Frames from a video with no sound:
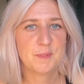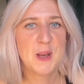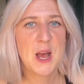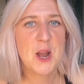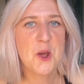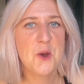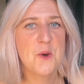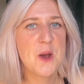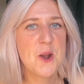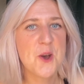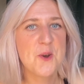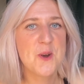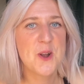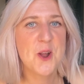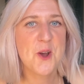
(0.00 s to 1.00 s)
Hello,
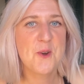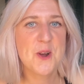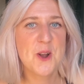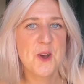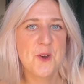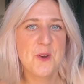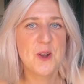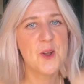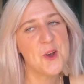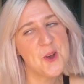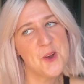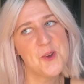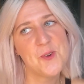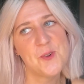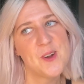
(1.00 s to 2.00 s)
hello, hello, hello,
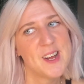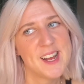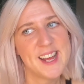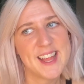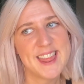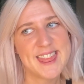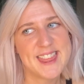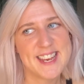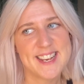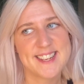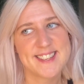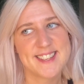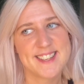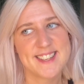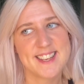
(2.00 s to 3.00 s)
hello.
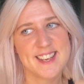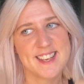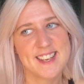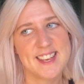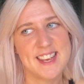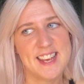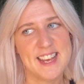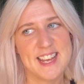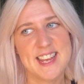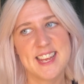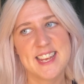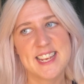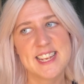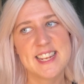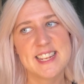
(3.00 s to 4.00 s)
This
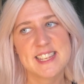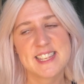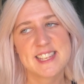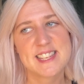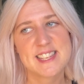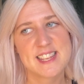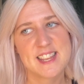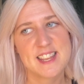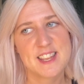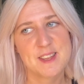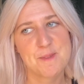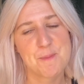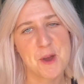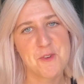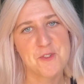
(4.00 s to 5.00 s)
is
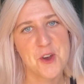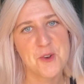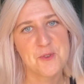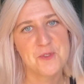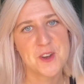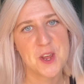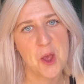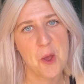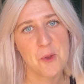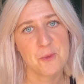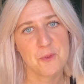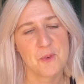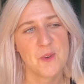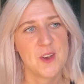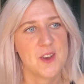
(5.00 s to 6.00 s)
my final video.
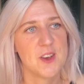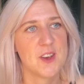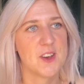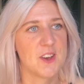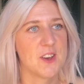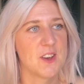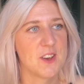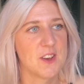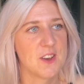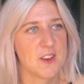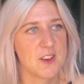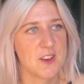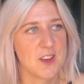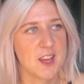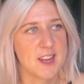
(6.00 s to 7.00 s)

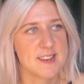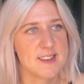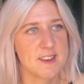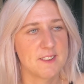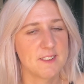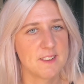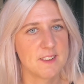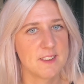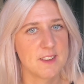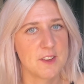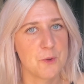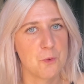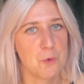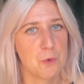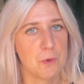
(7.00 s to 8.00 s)
I can tell that
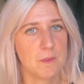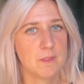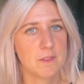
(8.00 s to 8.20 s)
you're all